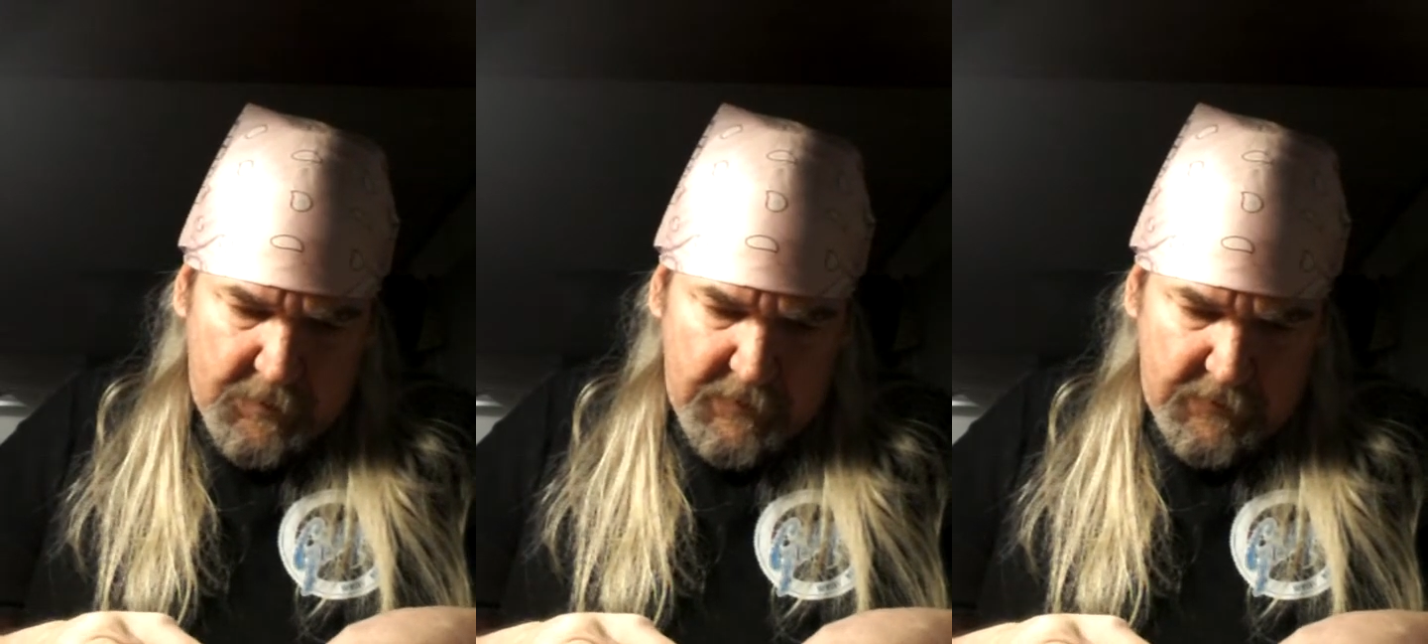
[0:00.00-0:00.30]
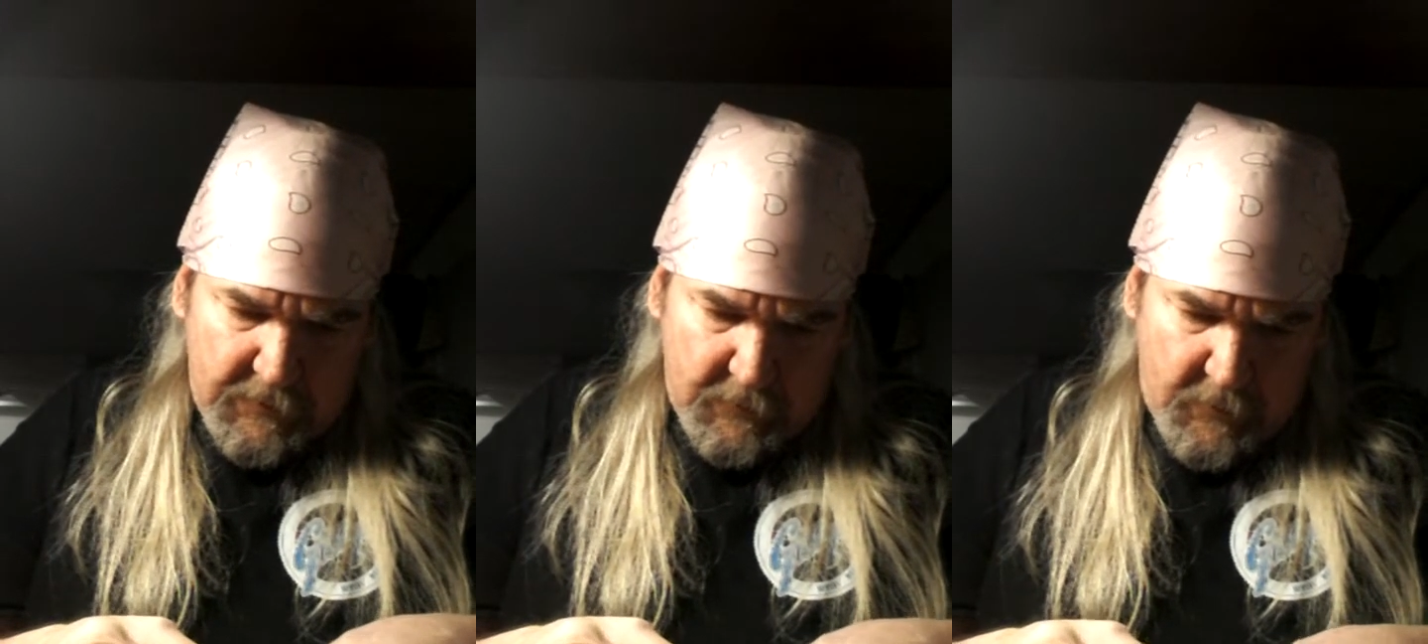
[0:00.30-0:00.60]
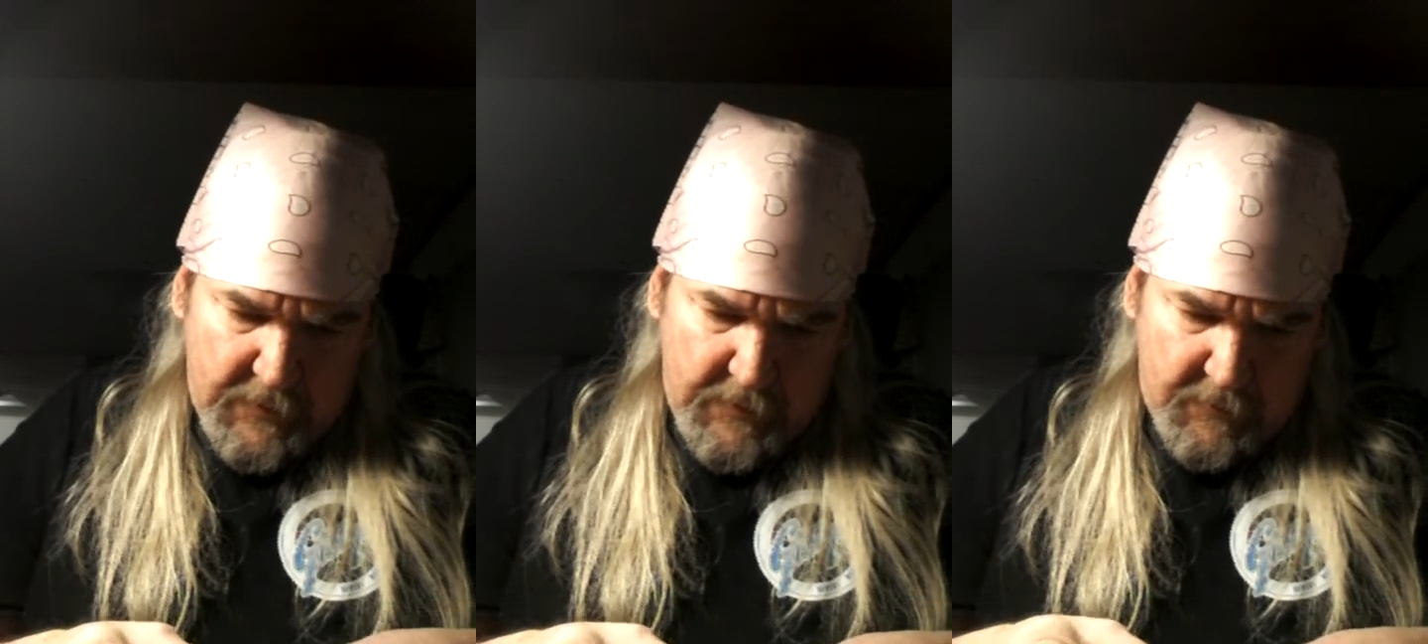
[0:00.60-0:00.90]
pieces of
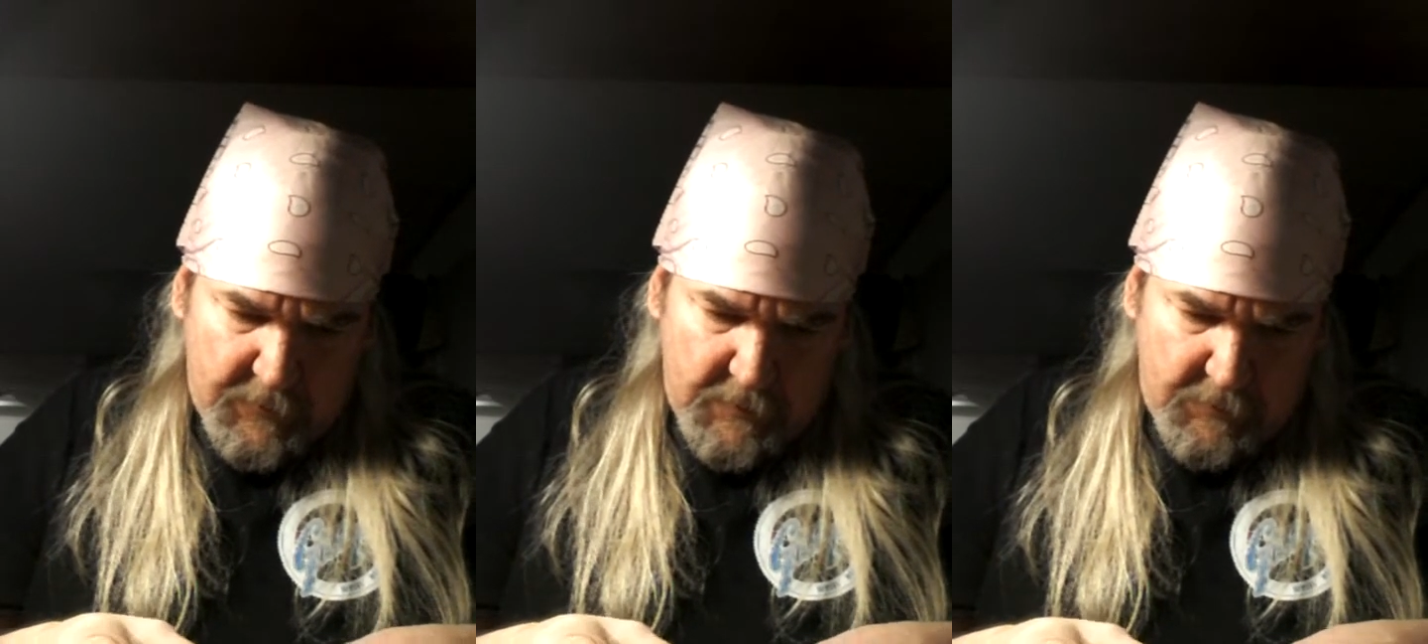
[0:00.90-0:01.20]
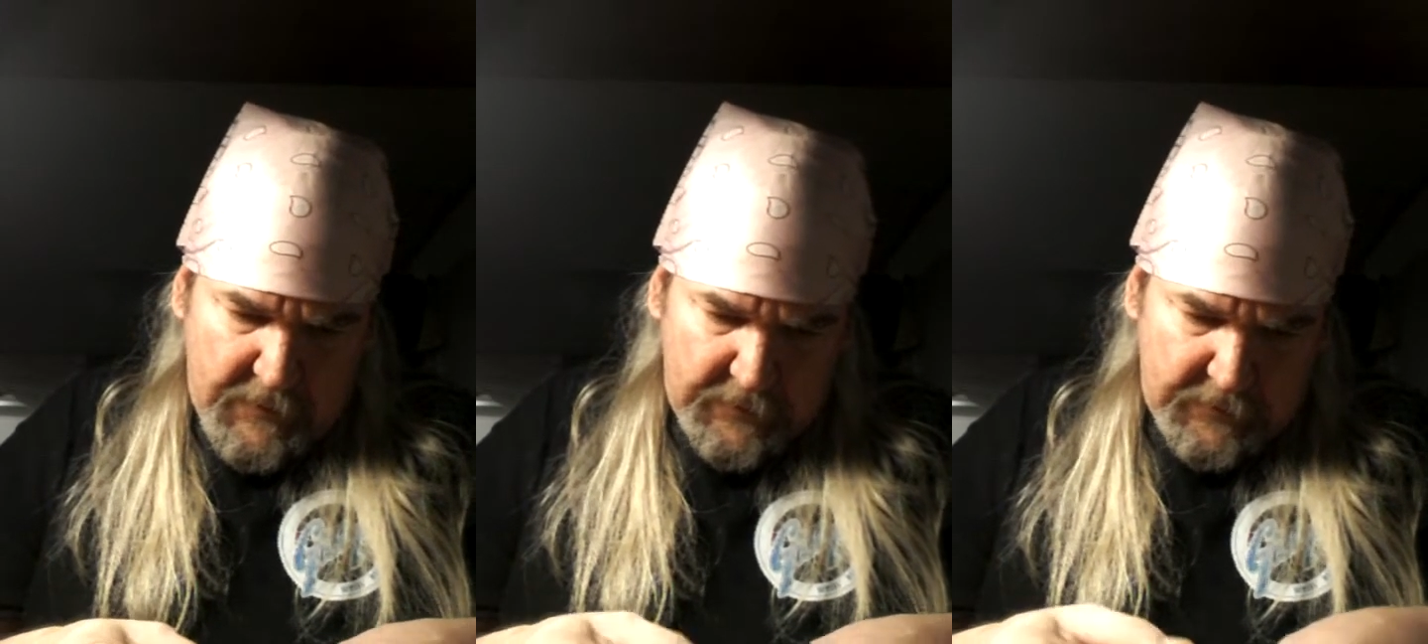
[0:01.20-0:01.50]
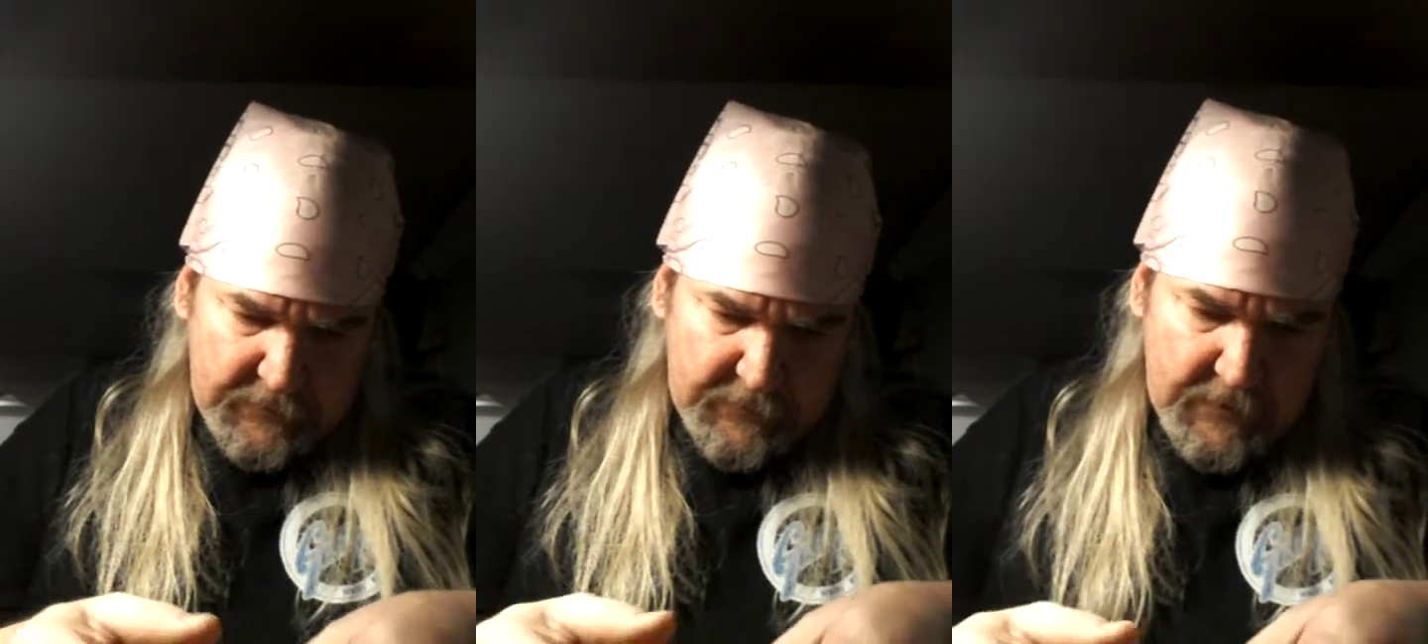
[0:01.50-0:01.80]
wire to be about
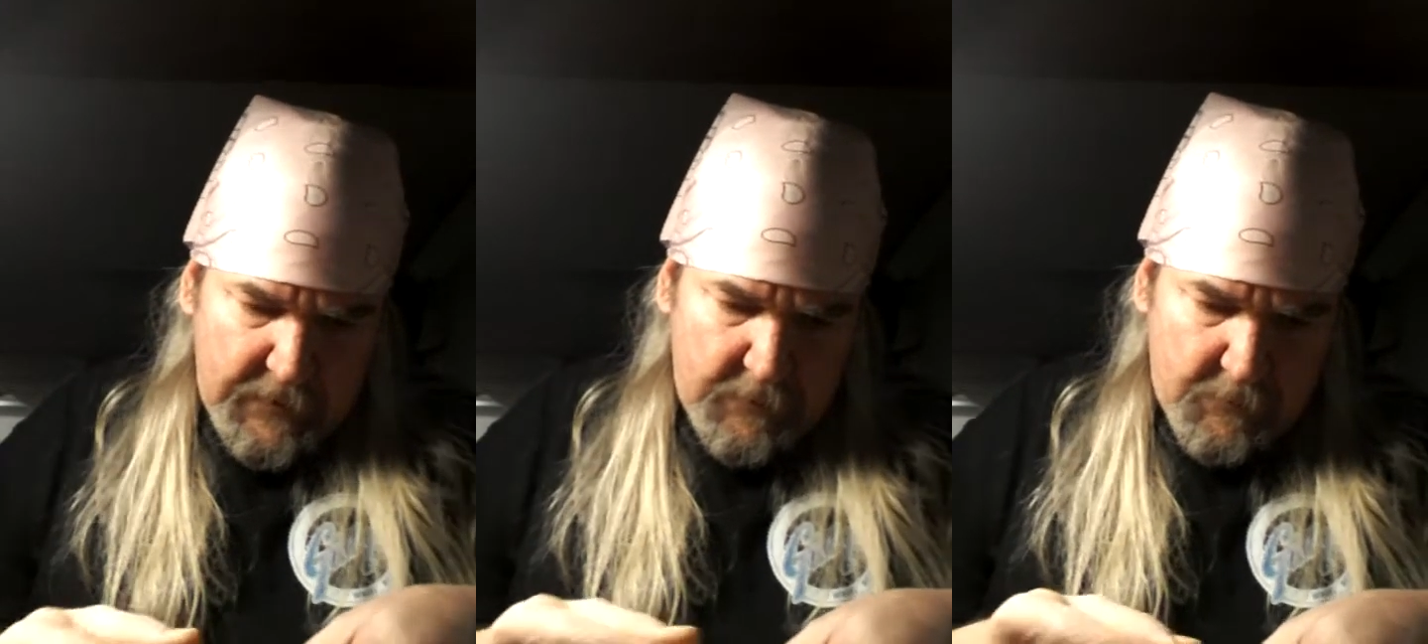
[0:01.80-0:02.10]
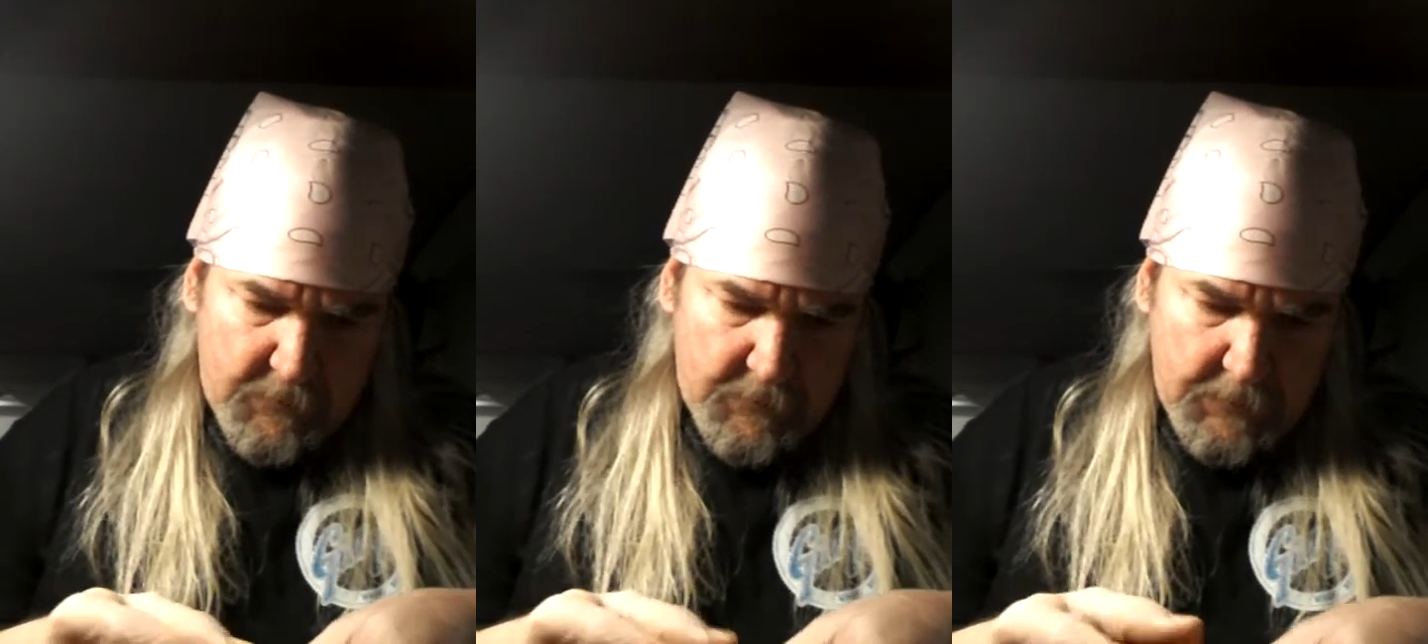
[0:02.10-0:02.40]
the same.